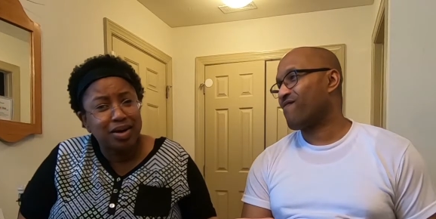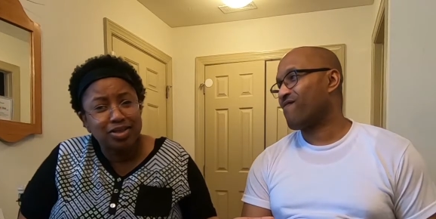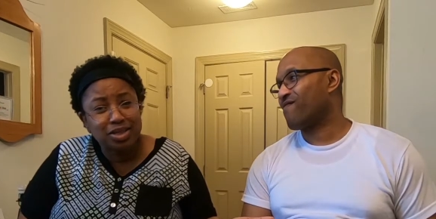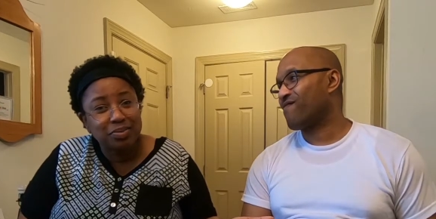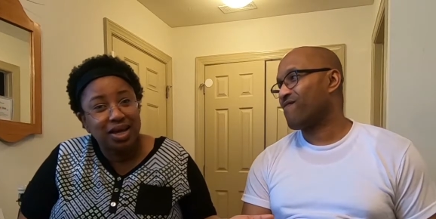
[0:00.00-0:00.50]

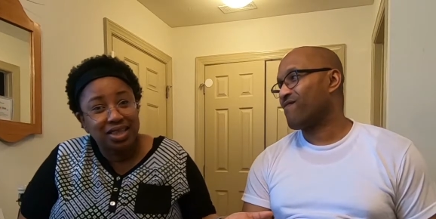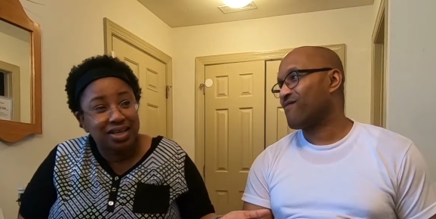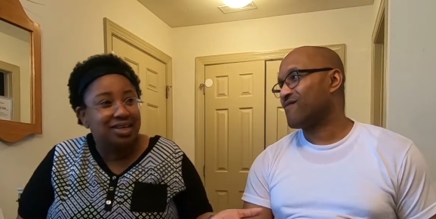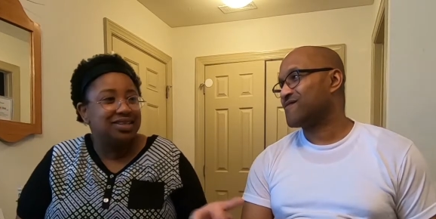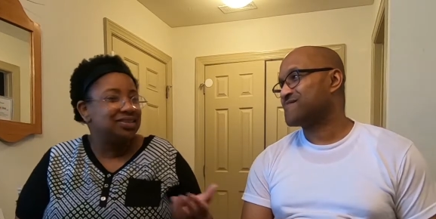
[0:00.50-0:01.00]
Speaker 1: about your
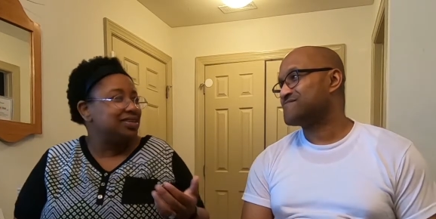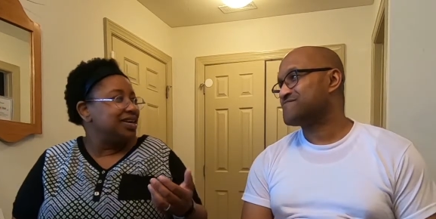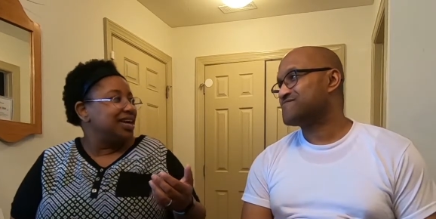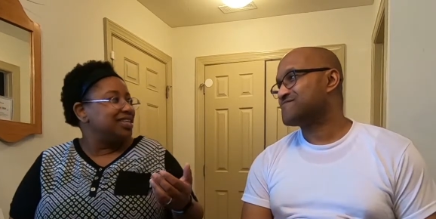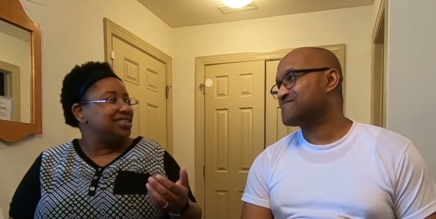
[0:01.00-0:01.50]
mother?"
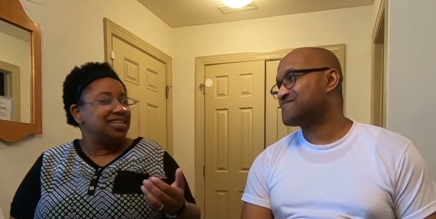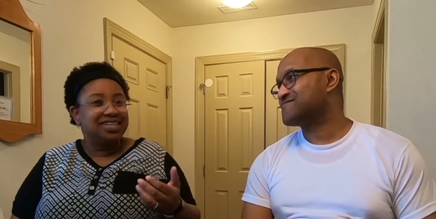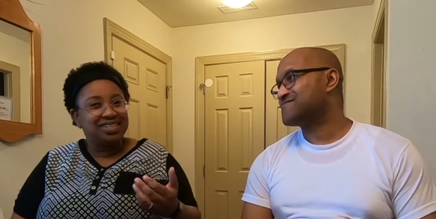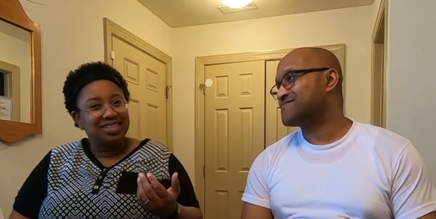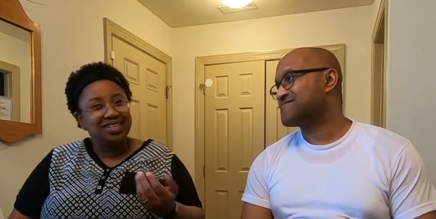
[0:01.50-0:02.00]
And
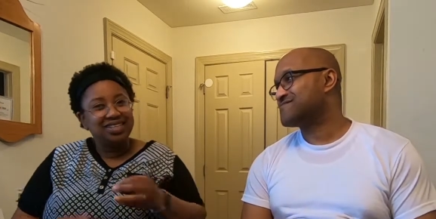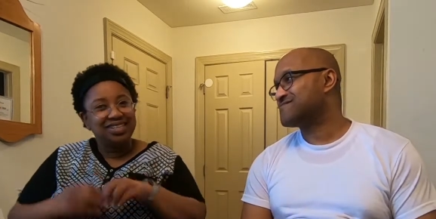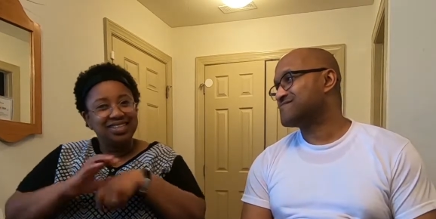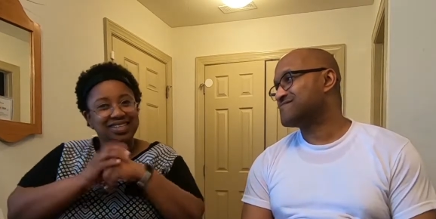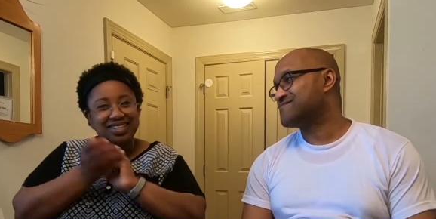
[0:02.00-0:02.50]
then
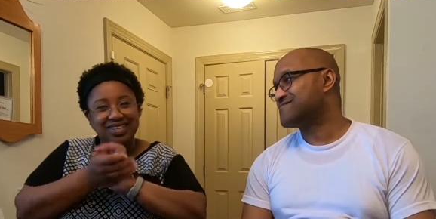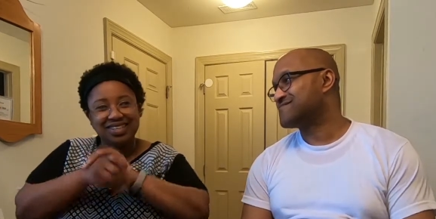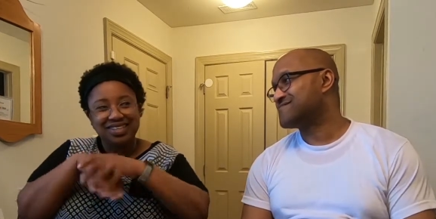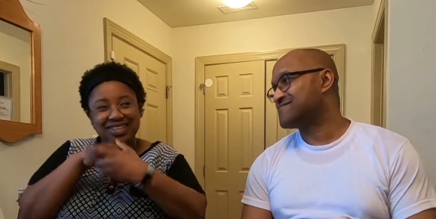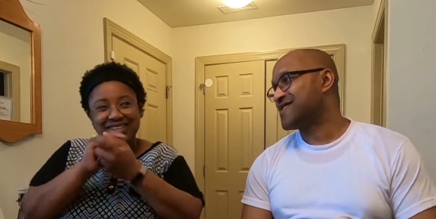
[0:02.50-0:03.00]

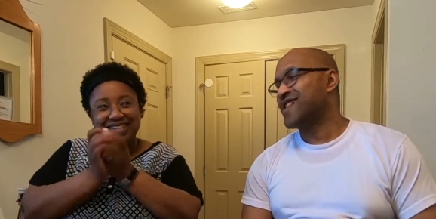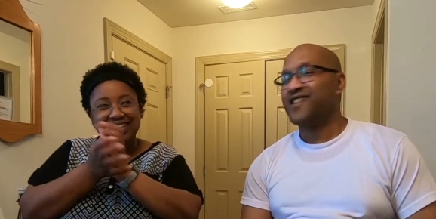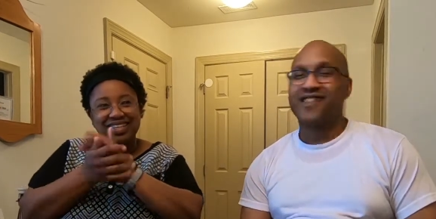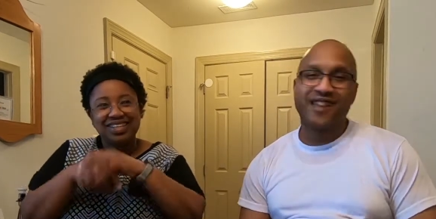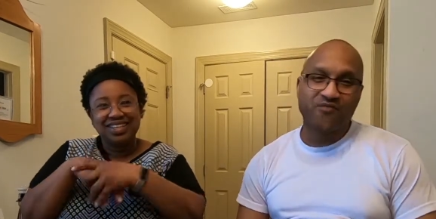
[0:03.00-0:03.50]

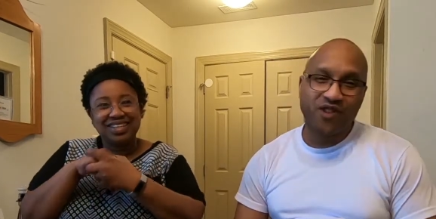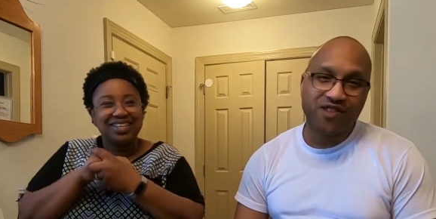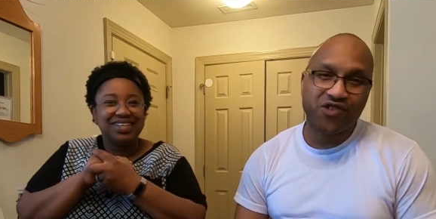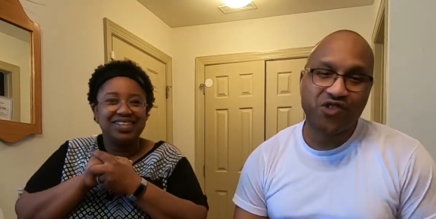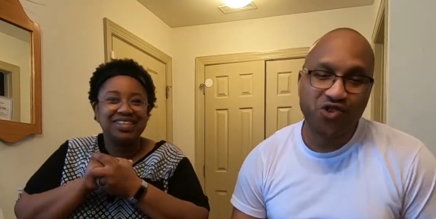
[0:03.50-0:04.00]
Speaker 2: they
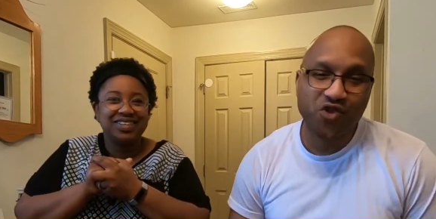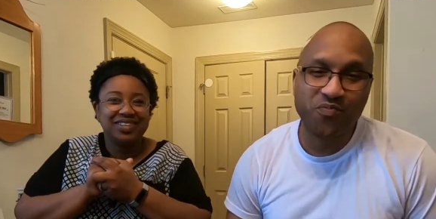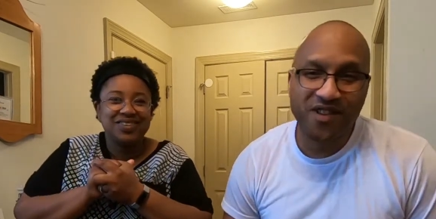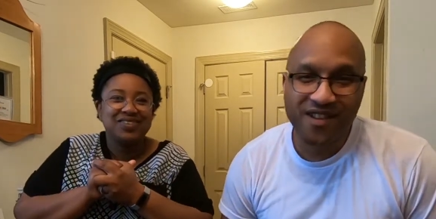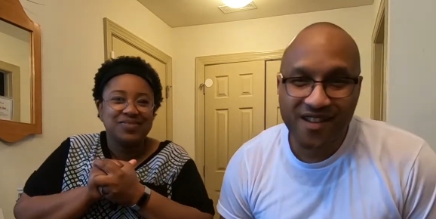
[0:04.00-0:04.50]
went to
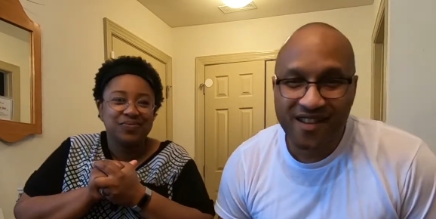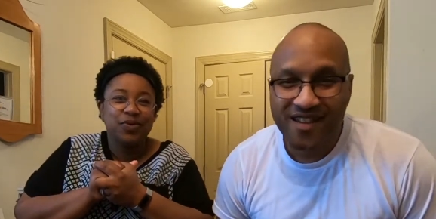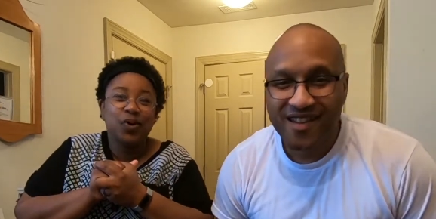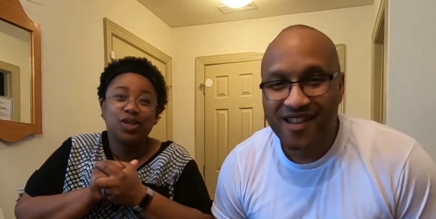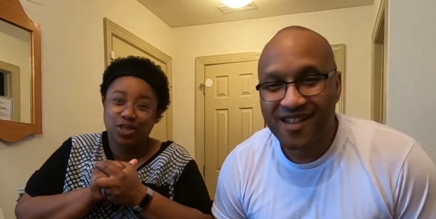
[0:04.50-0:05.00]
Snoopy
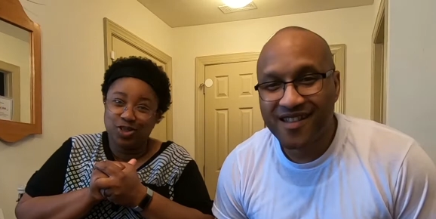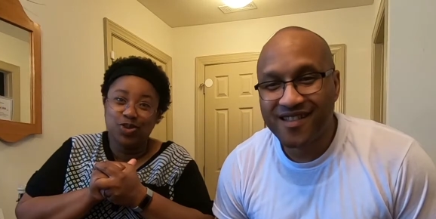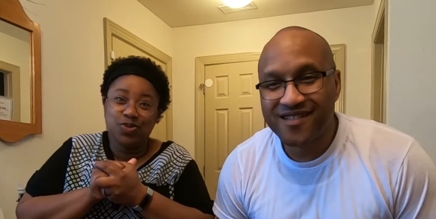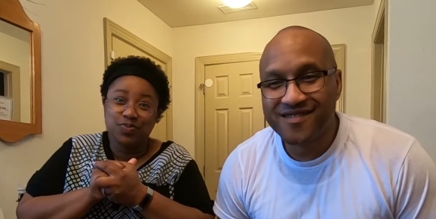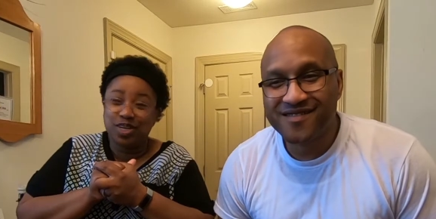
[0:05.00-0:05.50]
on and, a
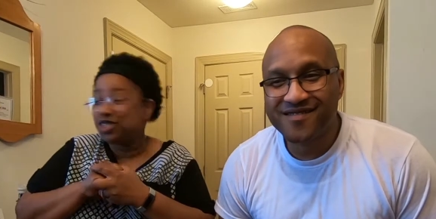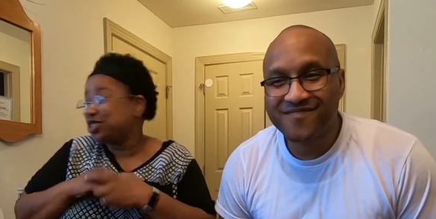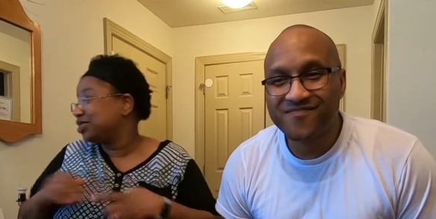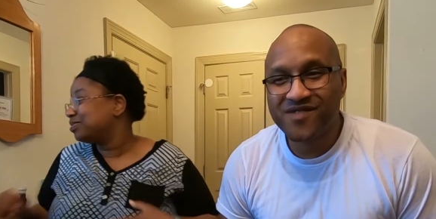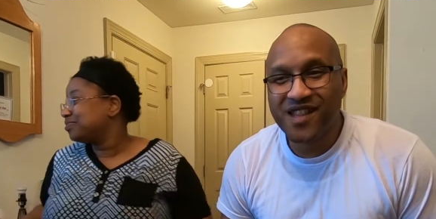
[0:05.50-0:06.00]
Snoop
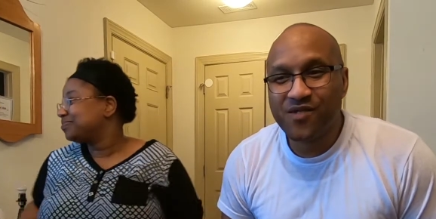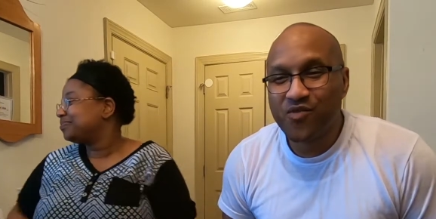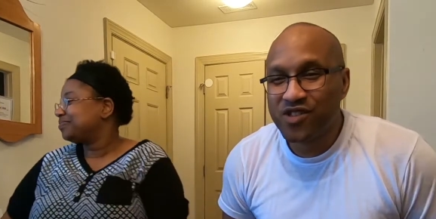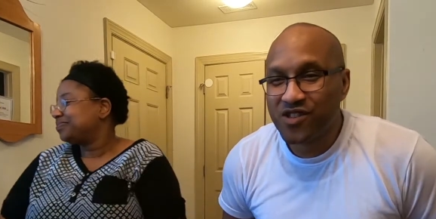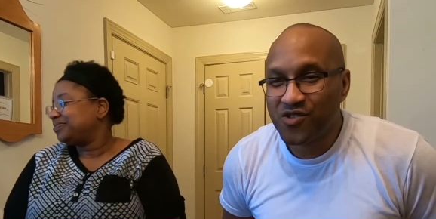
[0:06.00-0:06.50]
mission.
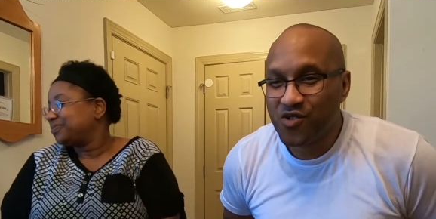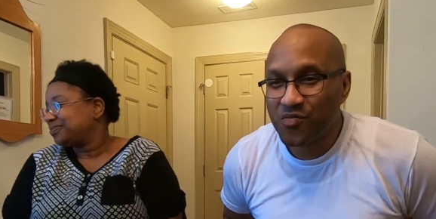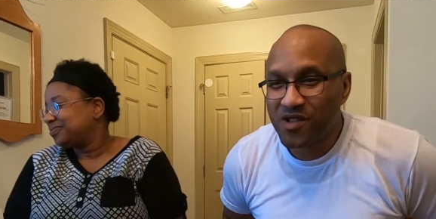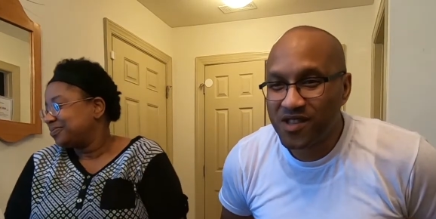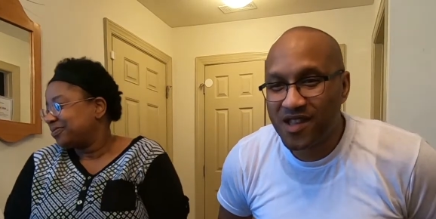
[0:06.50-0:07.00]
With the
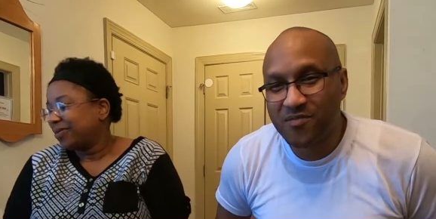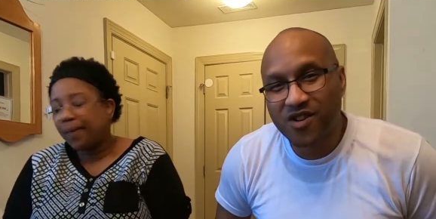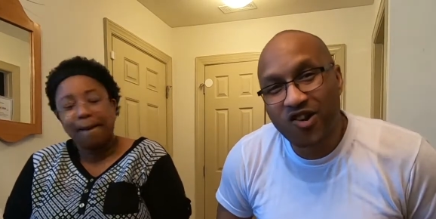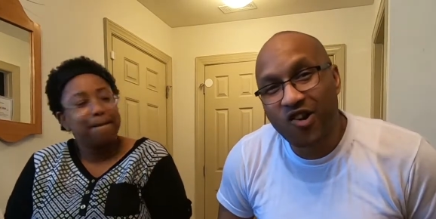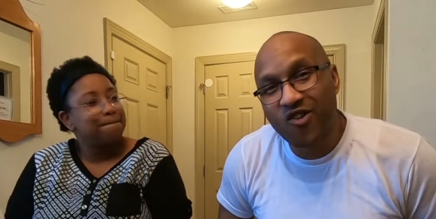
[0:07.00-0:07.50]
snooping in
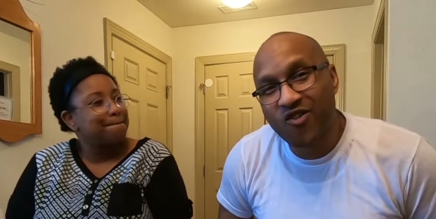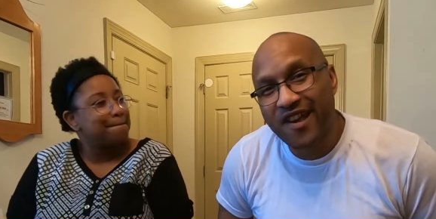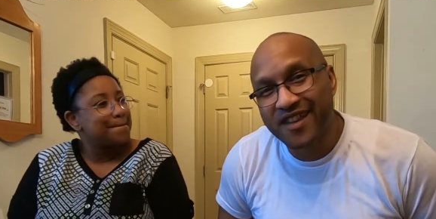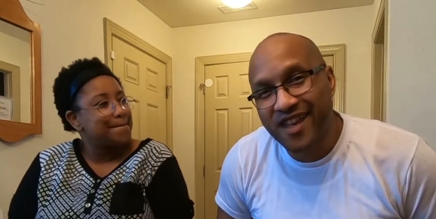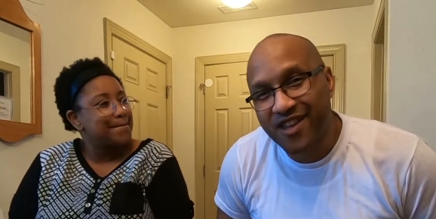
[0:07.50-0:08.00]
McCall,
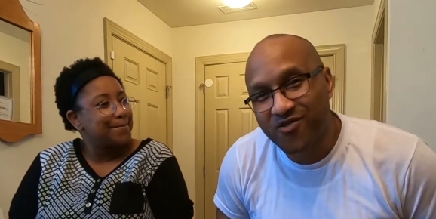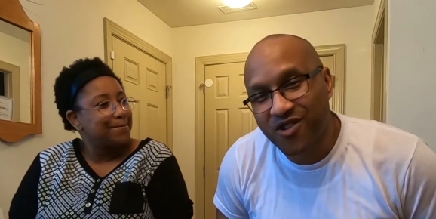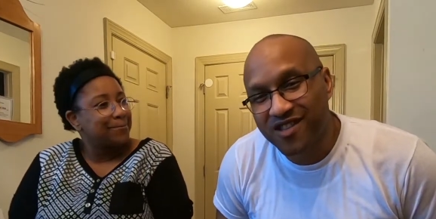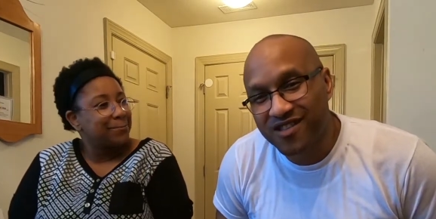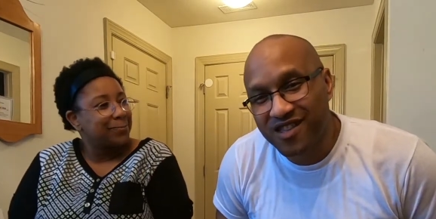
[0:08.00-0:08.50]
aka
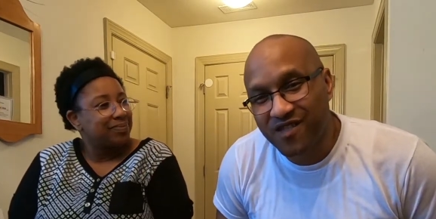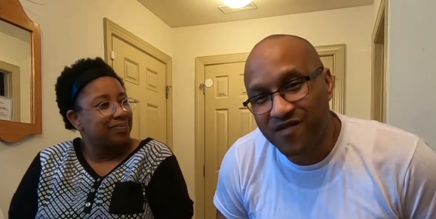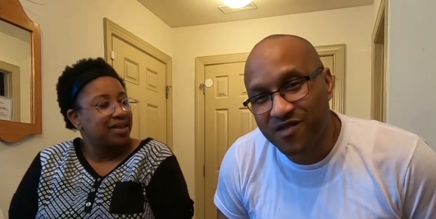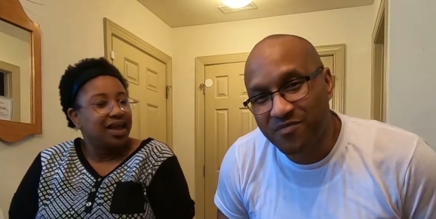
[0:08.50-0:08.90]
Queen Latifah's